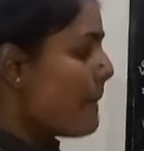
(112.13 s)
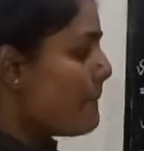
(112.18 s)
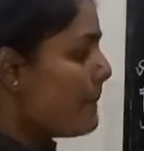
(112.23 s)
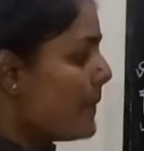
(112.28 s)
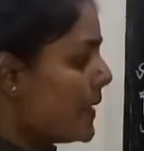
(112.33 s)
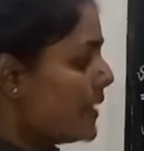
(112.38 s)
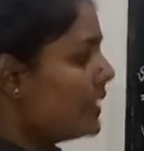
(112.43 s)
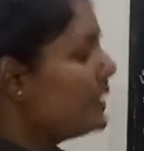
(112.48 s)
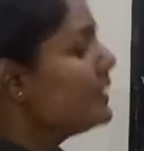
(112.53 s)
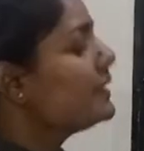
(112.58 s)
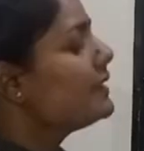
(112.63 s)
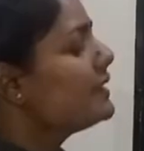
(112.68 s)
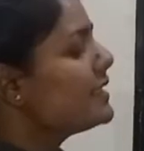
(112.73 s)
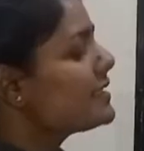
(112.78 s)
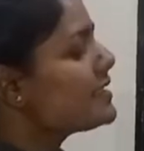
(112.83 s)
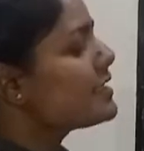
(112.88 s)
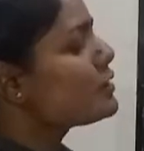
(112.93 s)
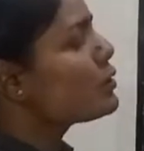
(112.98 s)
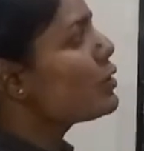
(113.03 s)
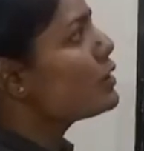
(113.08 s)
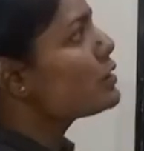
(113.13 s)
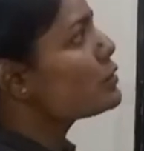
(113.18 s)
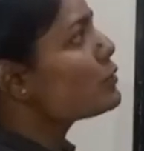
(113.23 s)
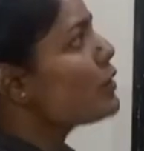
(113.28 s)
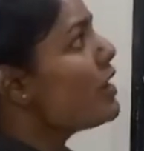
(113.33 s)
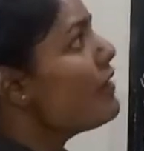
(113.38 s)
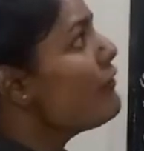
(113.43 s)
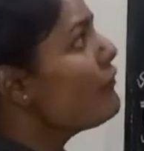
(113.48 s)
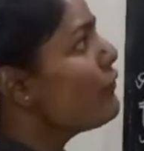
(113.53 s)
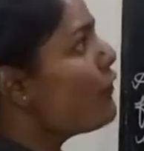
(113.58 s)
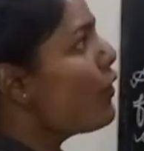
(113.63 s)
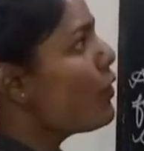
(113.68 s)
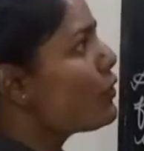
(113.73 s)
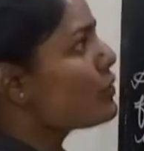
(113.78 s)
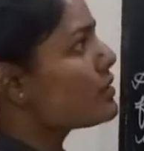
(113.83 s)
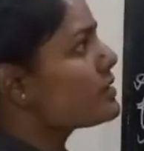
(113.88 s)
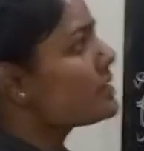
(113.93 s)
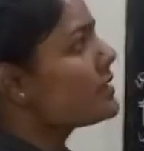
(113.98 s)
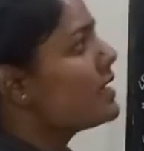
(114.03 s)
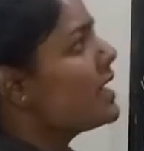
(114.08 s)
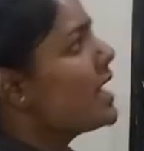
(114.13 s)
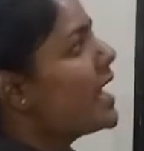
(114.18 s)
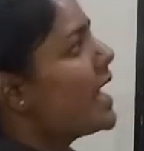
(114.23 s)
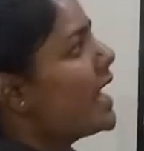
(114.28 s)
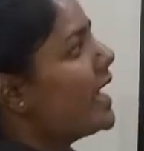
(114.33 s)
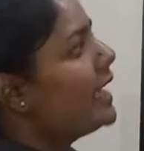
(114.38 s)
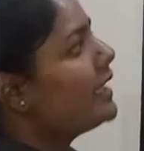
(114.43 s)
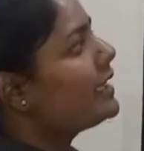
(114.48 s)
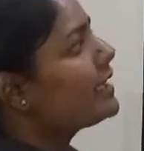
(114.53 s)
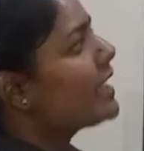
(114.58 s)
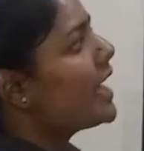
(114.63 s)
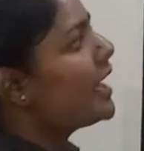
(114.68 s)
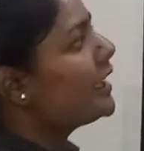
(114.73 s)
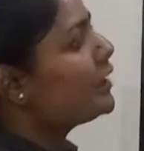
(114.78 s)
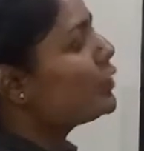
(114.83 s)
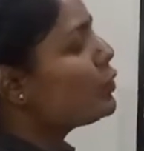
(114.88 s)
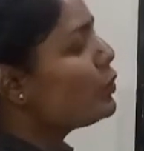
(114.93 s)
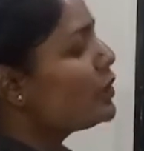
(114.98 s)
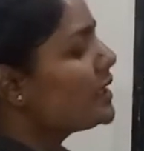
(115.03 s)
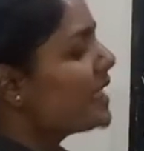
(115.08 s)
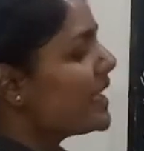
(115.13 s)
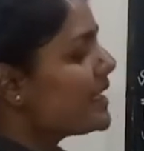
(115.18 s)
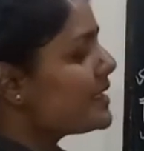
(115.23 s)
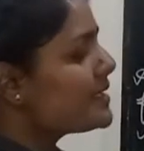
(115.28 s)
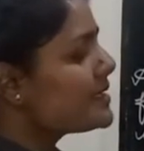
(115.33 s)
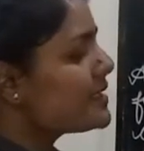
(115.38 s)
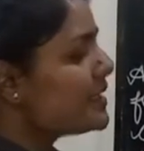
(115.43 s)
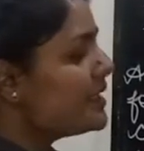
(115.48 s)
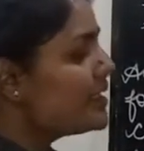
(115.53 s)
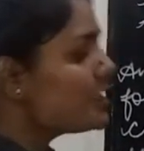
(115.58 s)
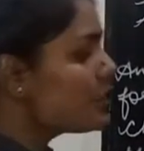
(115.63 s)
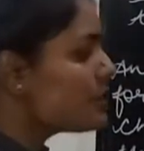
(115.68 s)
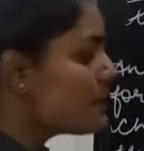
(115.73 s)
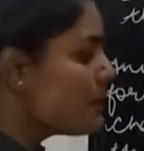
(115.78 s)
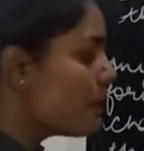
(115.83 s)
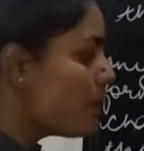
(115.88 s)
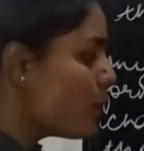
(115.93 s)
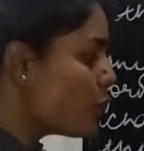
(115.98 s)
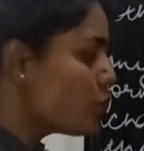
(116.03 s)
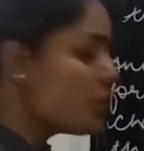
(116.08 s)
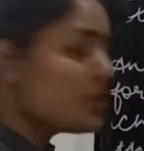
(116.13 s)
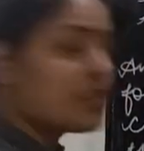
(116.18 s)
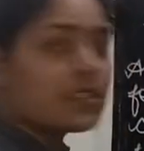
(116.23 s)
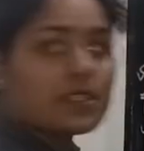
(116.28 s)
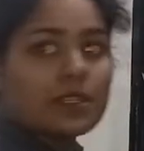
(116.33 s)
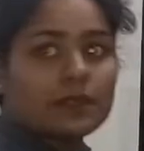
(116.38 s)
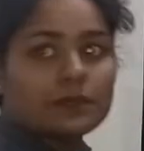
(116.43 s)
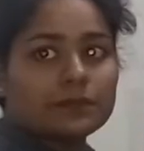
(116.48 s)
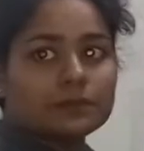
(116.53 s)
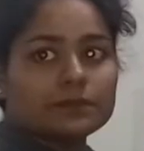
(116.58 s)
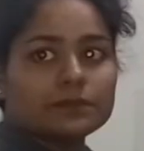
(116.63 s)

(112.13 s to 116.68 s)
But this is also a force and try to change its position.